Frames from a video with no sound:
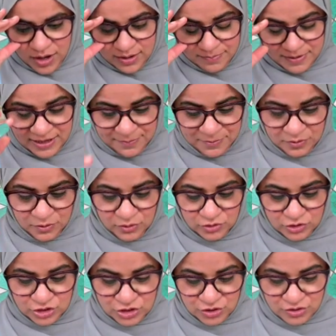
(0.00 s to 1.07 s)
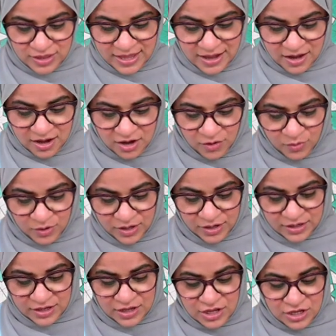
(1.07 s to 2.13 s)
So yeah, talking
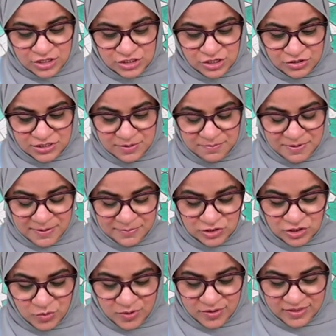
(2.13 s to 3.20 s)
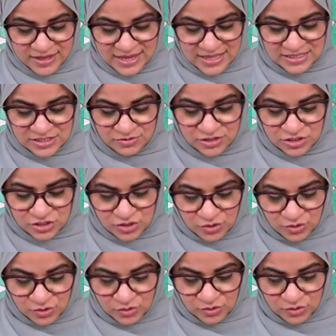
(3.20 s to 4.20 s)
about when people do their artwork.